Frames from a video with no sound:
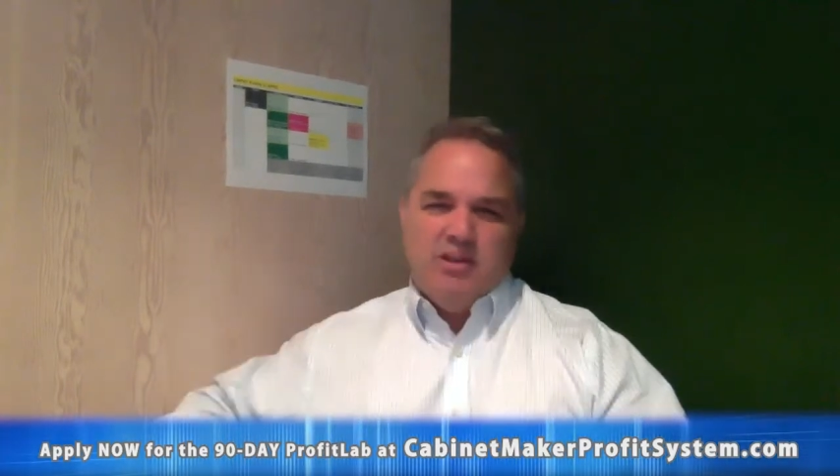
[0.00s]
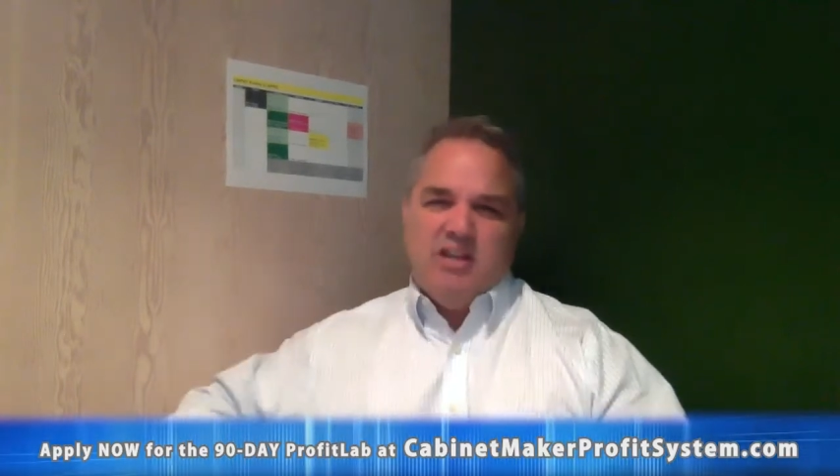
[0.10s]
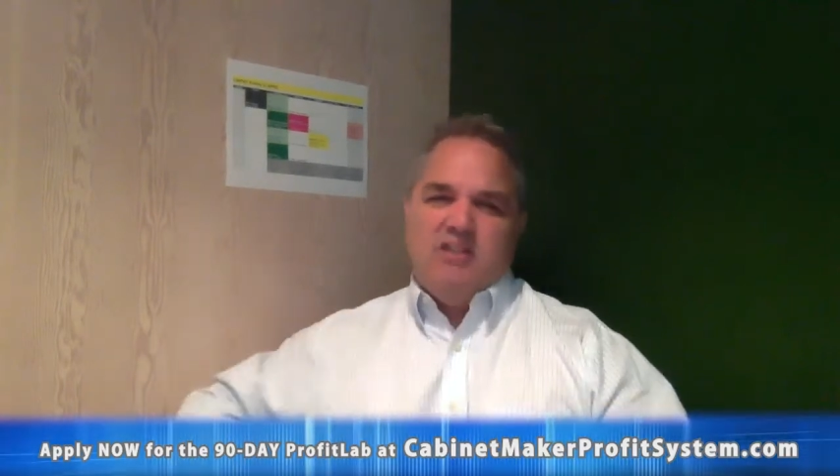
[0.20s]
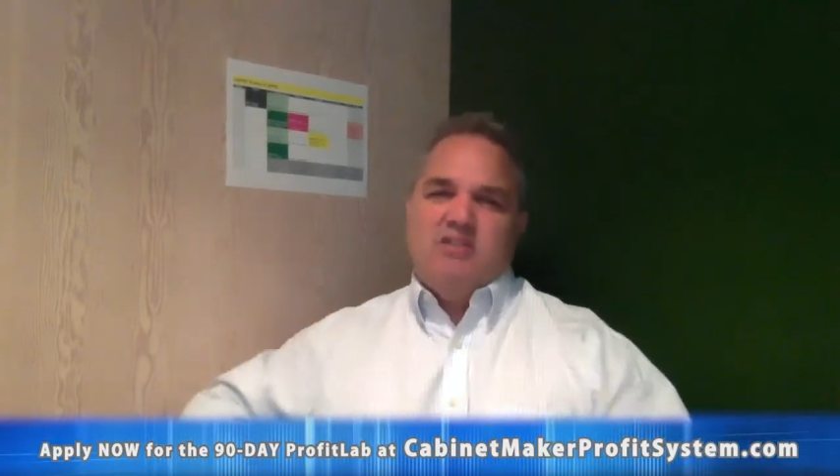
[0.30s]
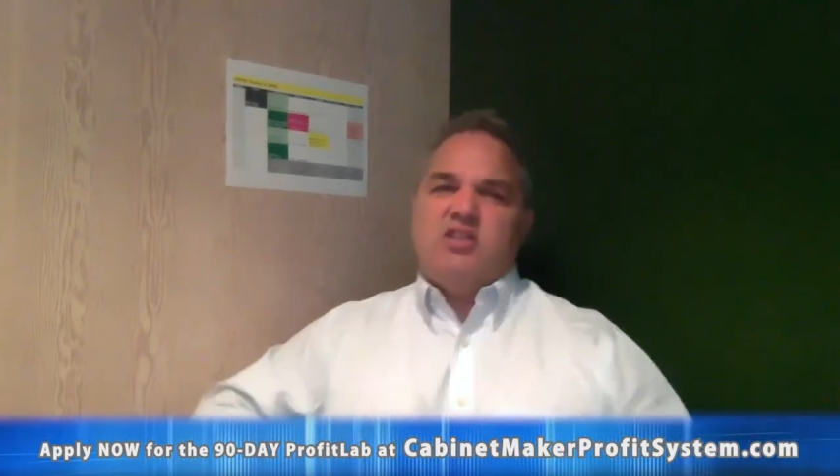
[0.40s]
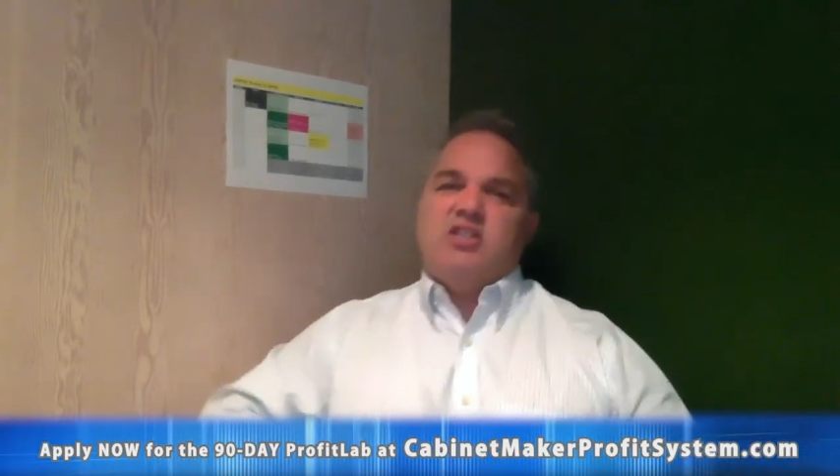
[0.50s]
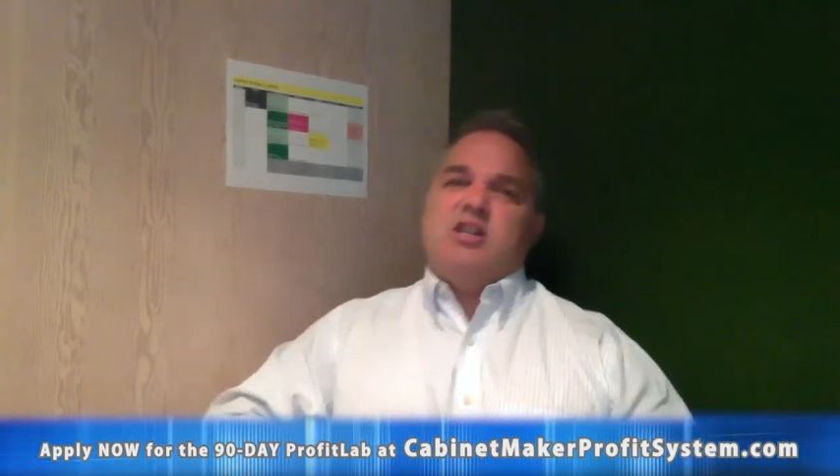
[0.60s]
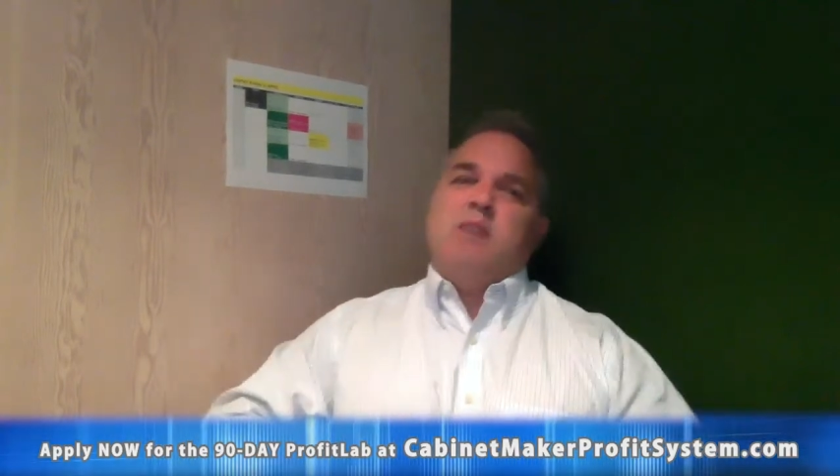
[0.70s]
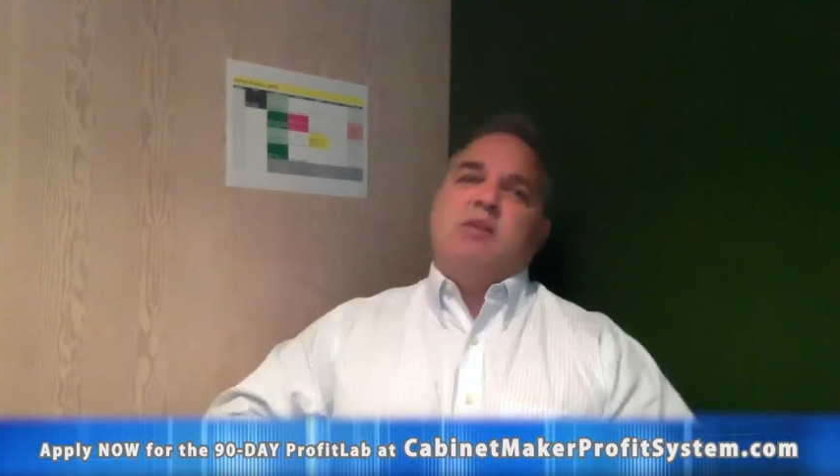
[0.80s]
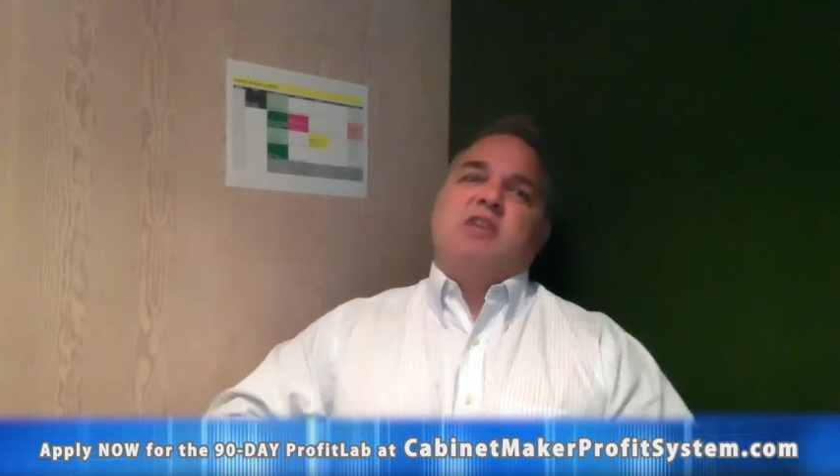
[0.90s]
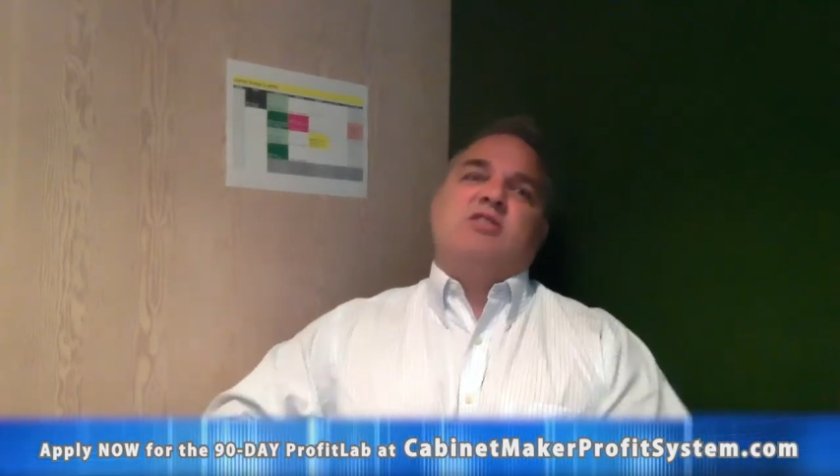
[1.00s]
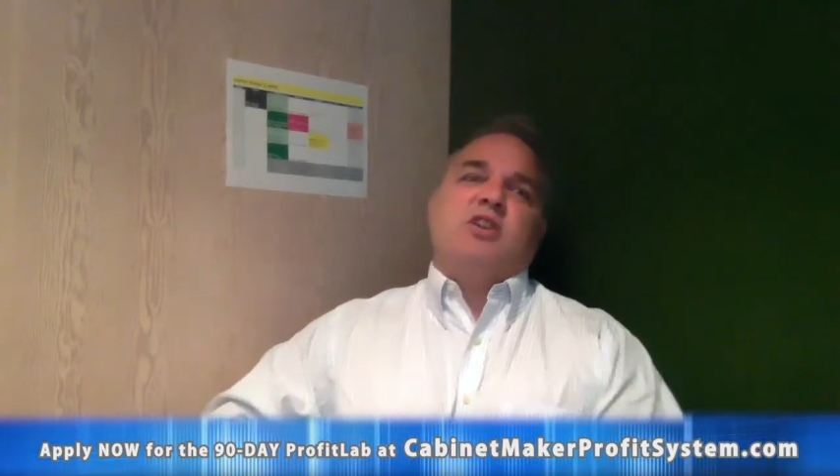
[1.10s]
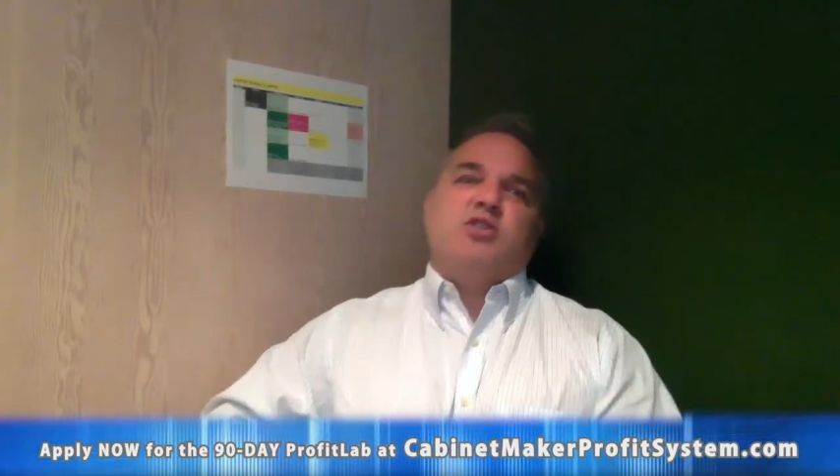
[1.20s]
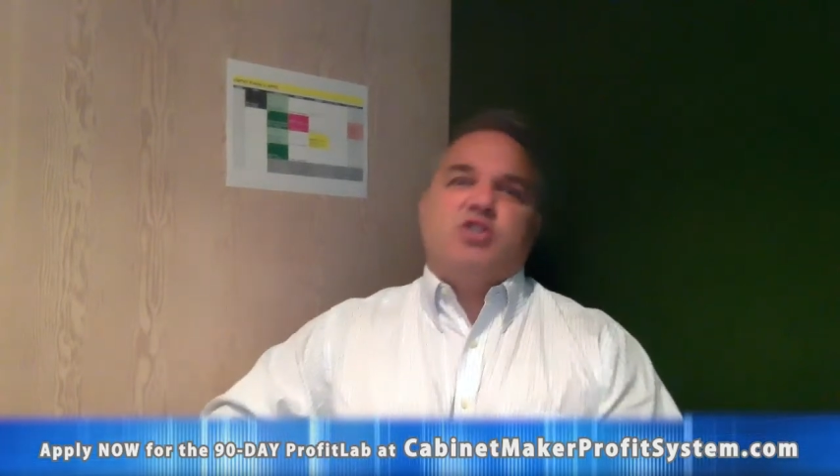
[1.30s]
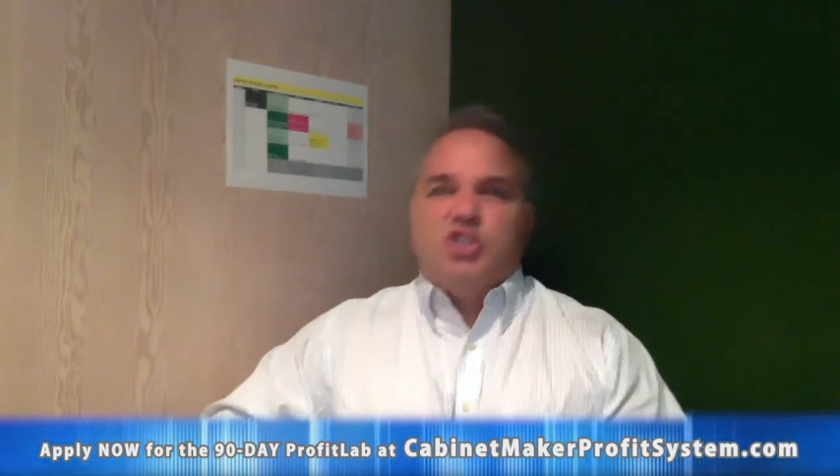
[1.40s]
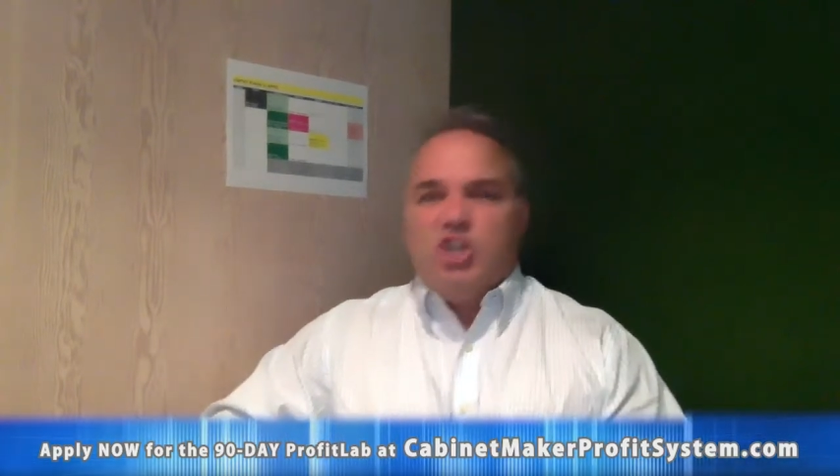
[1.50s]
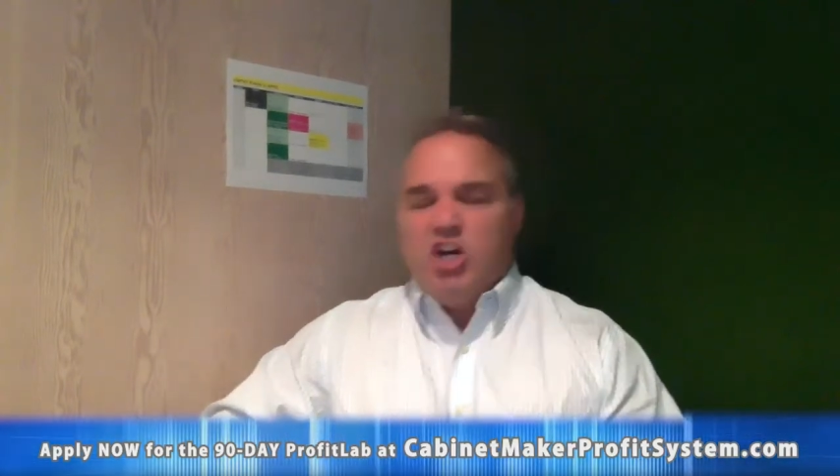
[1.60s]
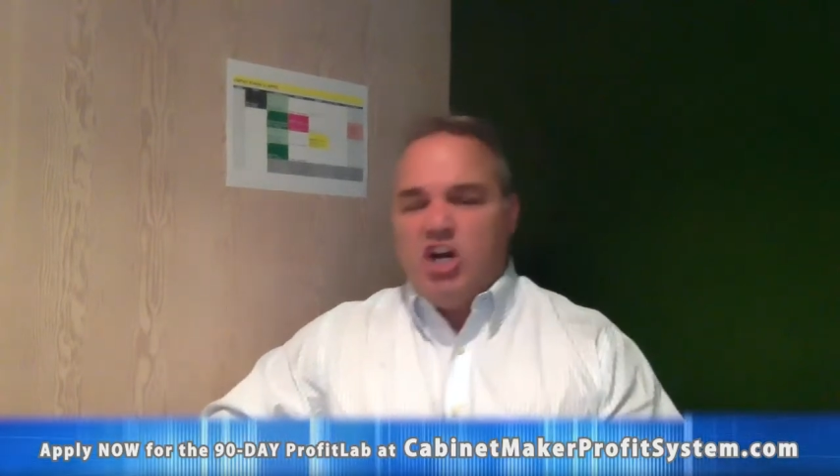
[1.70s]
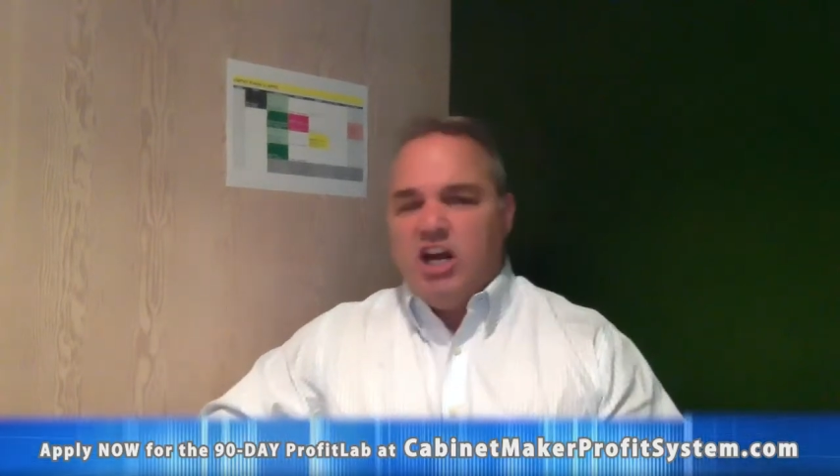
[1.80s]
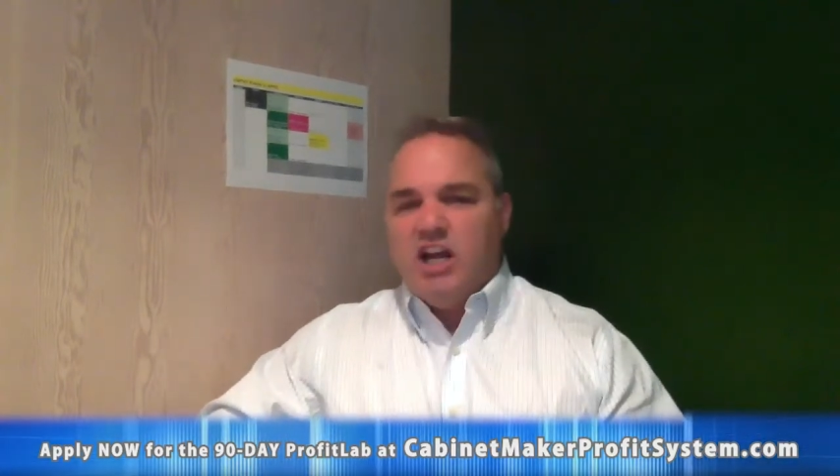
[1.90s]
And then your stomach starts
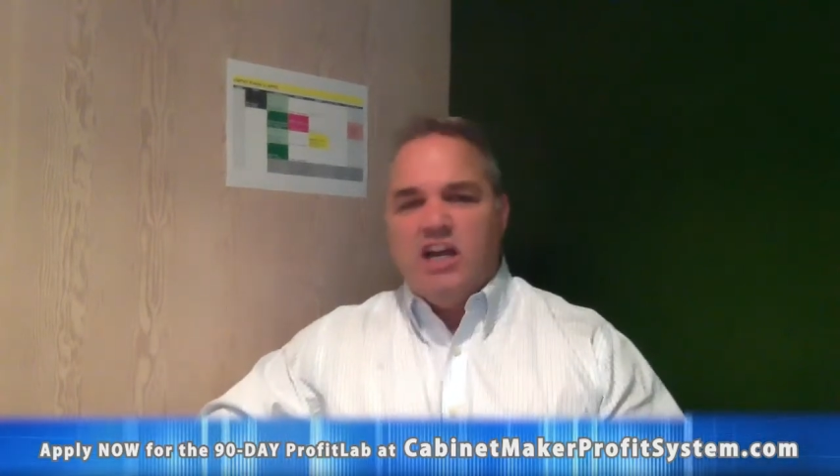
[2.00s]
churning.